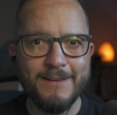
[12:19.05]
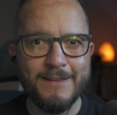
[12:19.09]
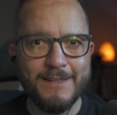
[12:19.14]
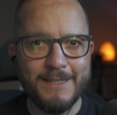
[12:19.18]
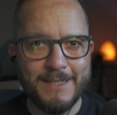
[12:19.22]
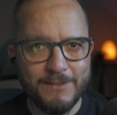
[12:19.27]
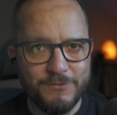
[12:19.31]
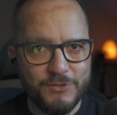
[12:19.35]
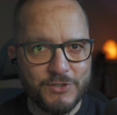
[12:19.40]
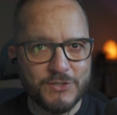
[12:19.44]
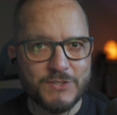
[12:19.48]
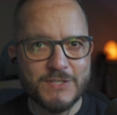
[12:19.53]

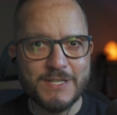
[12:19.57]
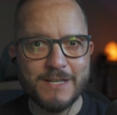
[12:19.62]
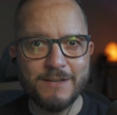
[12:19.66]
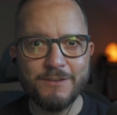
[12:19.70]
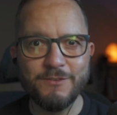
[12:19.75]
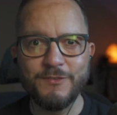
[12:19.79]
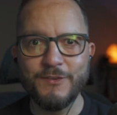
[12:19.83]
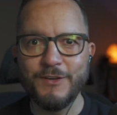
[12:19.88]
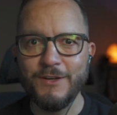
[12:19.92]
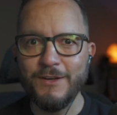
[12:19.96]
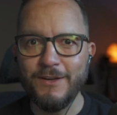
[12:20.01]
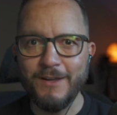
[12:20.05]
Give
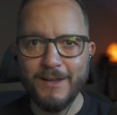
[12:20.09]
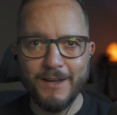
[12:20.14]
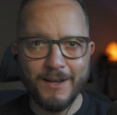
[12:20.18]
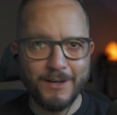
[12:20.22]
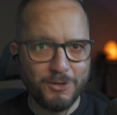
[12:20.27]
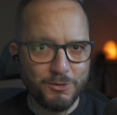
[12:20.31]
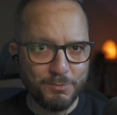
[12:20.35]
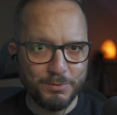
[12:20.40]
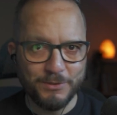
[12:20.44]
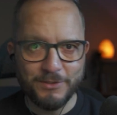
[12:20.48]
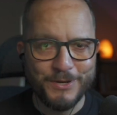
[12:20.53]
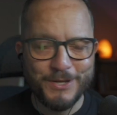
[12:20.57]
yourself a
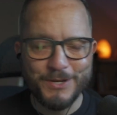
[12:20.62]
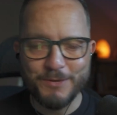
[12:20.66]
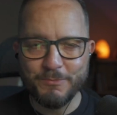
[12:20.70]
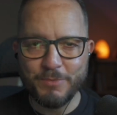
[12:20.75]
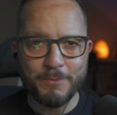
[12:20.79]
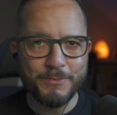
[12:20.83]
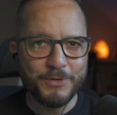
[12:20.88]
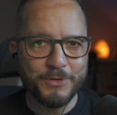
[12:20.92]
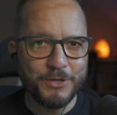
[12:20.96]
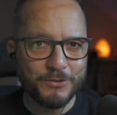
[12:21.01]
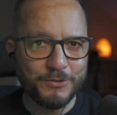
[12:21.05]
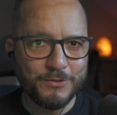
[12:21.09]
couple of
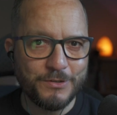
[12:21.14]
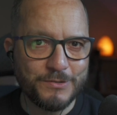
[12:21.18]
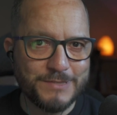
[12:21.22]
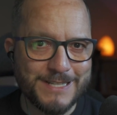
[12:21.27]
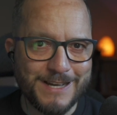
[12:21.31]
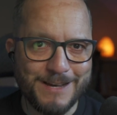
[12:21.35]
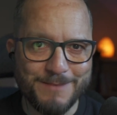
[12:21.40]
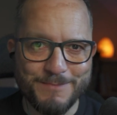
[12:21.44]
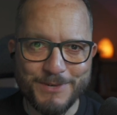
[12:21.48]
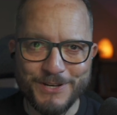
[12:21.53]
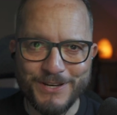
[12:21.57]
Pomodoro timer.